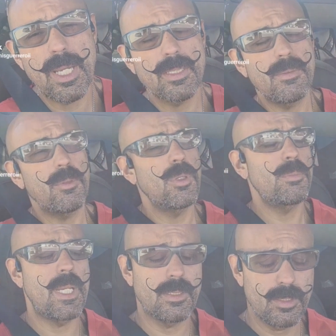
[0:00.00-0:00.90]
Back
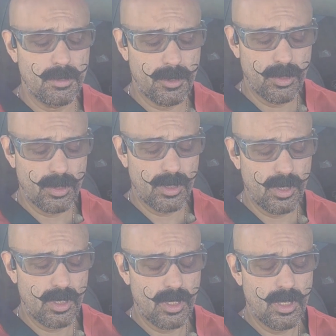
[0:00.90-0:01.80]
Road Baptism Tour.
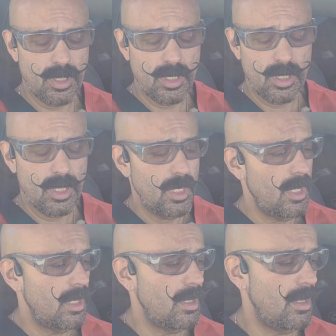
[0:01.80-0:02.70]

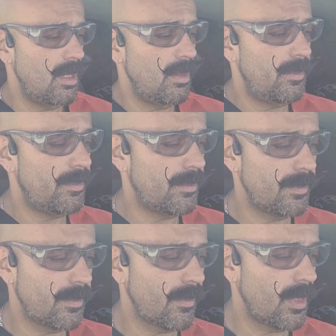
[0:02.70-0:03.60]
You
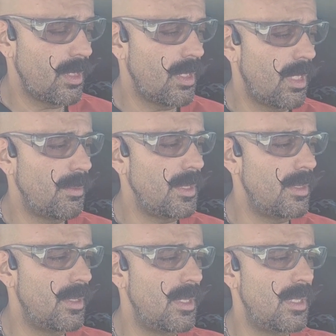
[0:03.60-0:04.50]
know how we
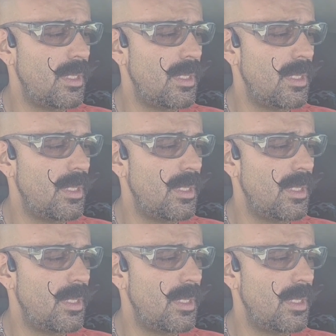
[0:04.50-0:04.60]
do